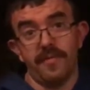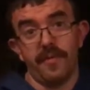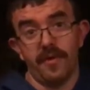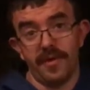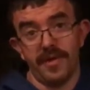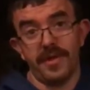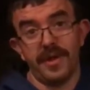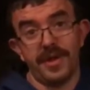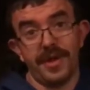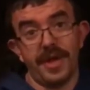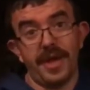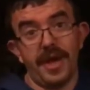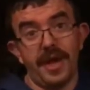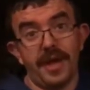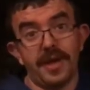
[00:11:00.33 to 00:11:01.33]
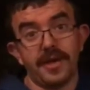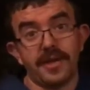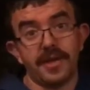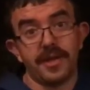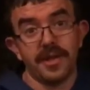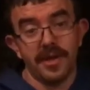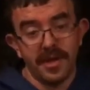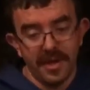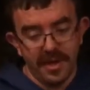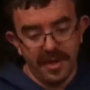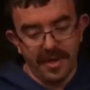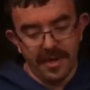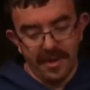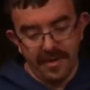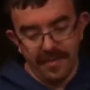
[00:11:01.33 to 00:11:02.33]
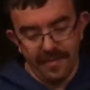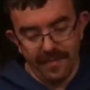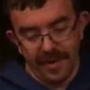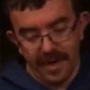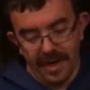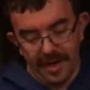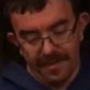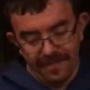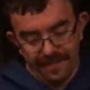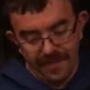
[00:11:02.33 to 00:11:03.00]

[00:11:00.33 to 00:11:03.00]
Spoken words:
more than the DX. But